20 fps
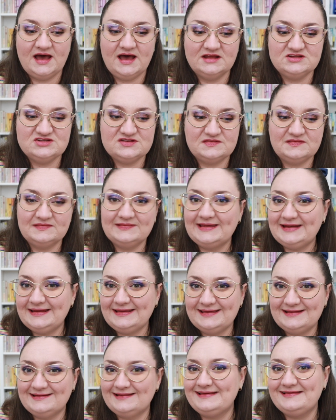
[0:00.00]
just letting
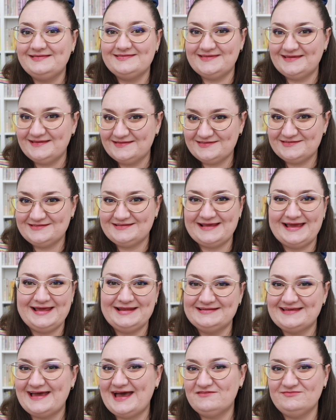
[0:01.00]
it exist
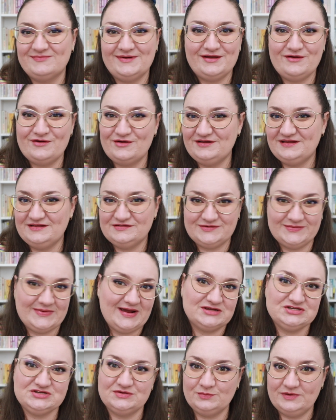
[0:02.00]
and have my own
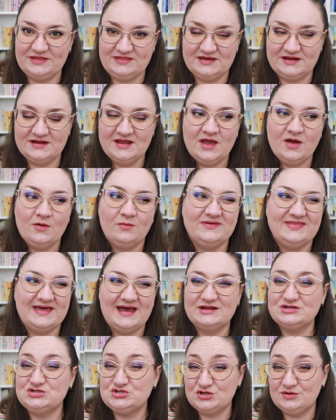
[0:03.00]
interaction with it
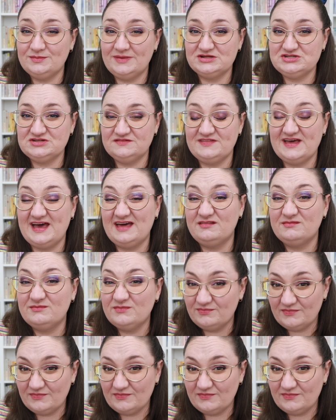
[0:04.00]
without too much of that